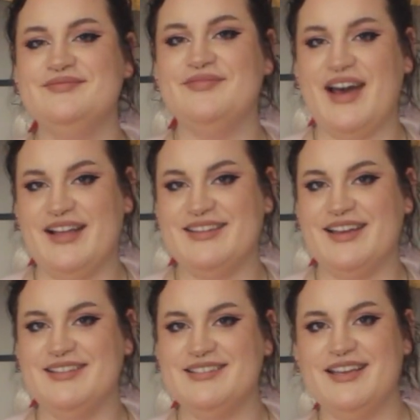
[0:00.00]

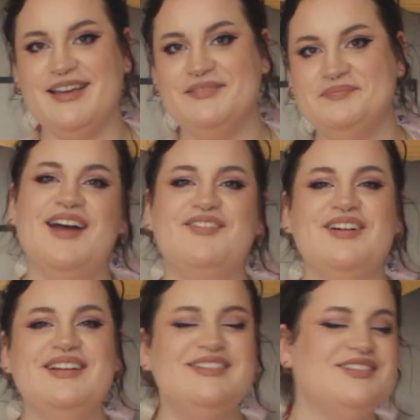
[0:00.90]
Valentine's Day. I
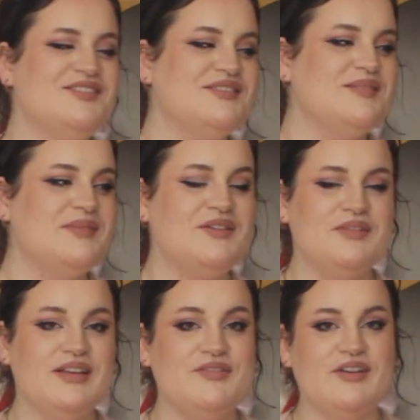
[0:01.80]
wanted to do something
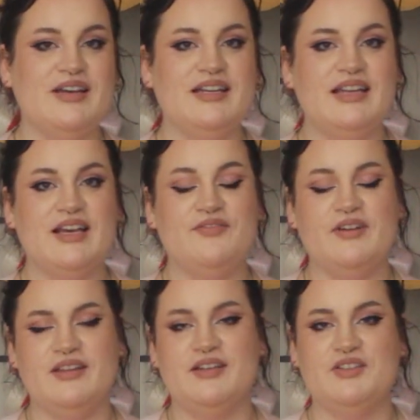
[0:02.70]
really fun, like a
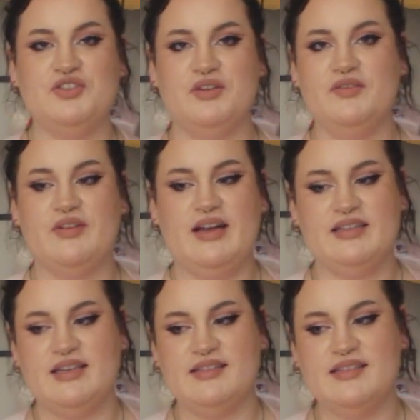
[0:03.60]
fun little treat for
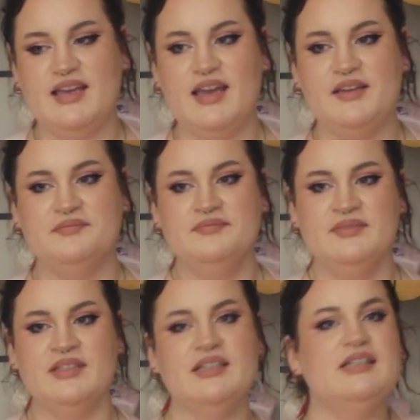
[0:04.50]
Valentine's Day,
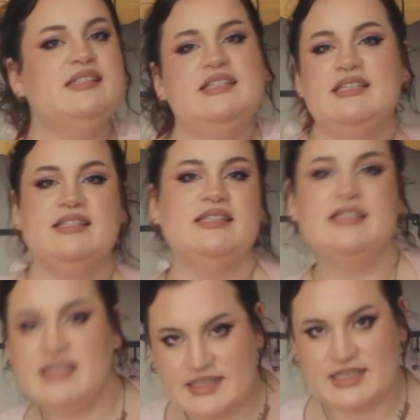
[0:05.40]
because 'tis the
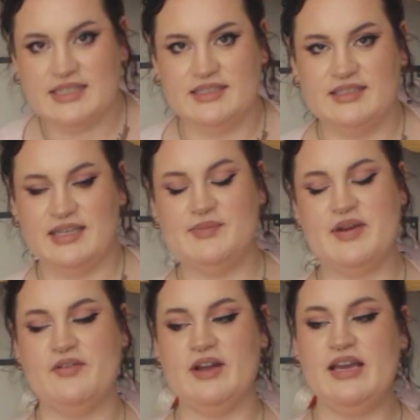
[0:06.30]
season, am
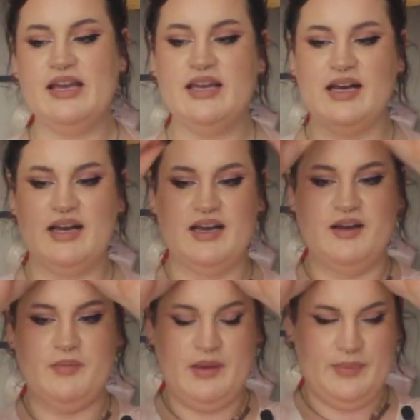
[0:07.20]
I right?
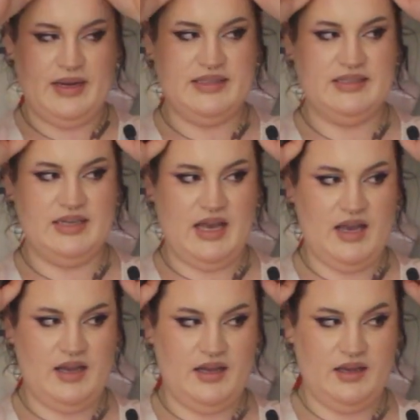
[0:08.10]
But I did
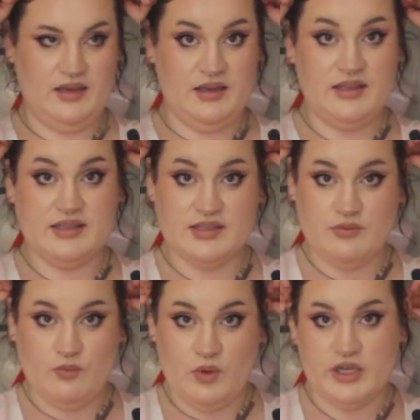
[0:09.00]
not
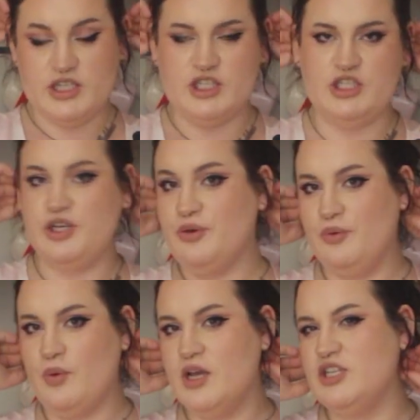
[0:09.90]
want to
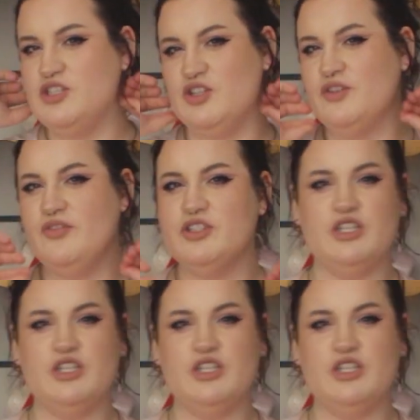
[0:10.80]
do dessert for